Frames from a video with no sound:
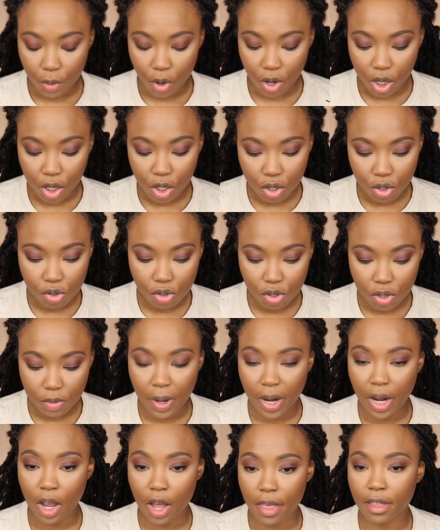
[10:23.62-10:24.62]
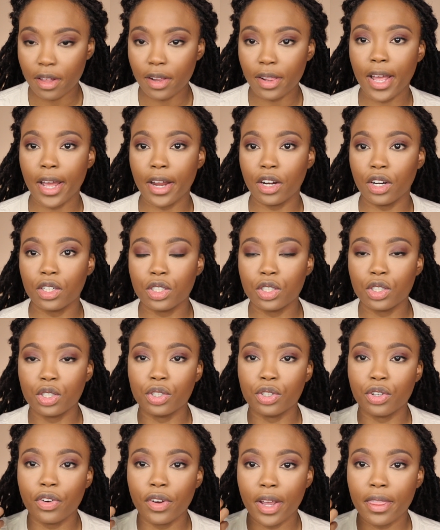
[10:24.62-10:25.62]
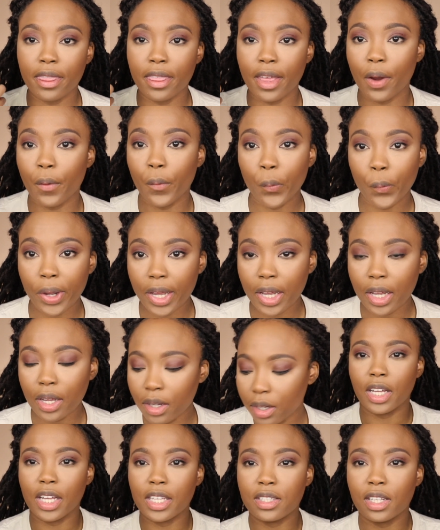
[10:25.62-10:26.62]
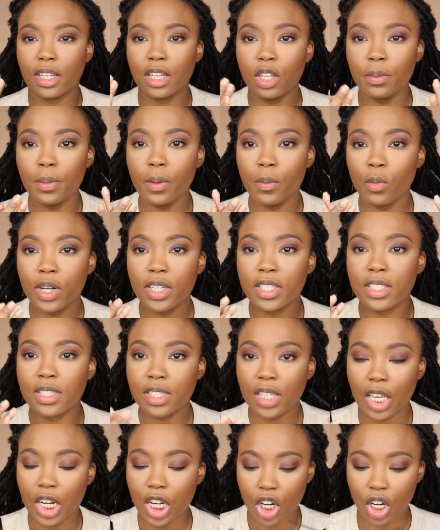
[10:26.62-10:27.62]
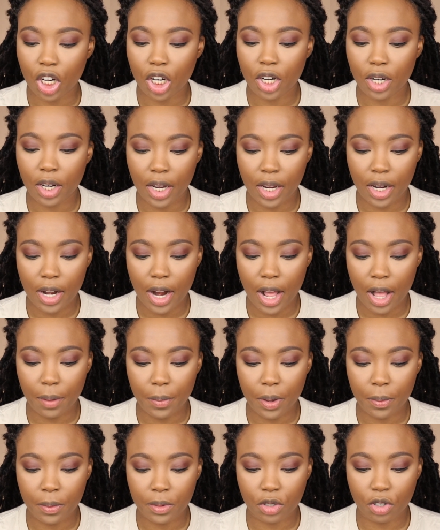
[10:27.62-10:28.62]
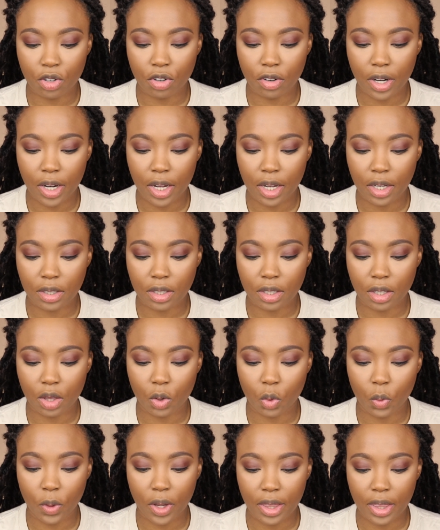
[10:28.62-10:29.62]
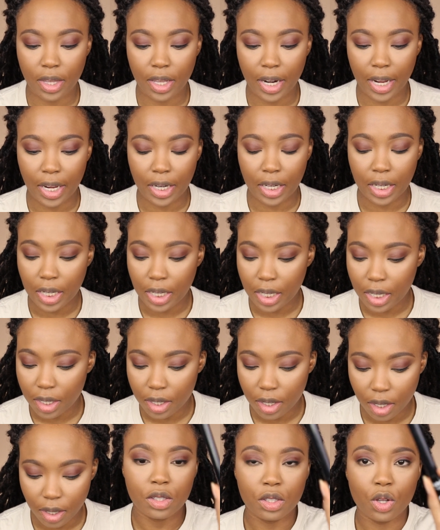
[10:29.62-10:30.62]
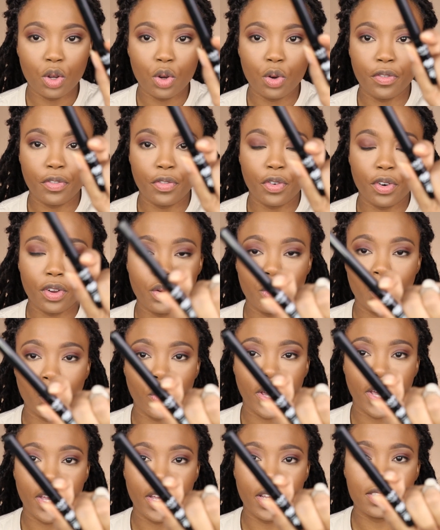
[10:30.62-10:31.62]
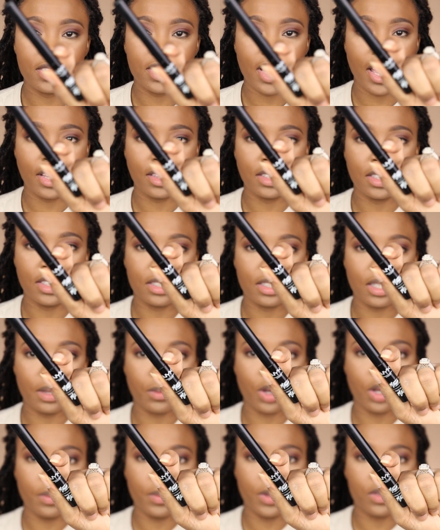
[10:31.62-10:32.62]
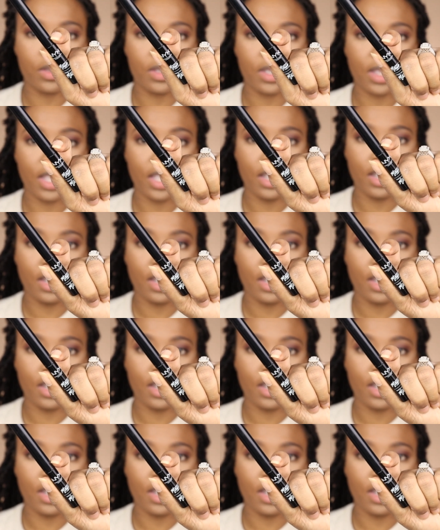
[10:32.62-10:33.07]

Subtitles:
gonna use my other liner to create that wing. It's a little bit more skinnier and I'll be able to create the wing that I need. So for the wings, at least I'm gonna be using the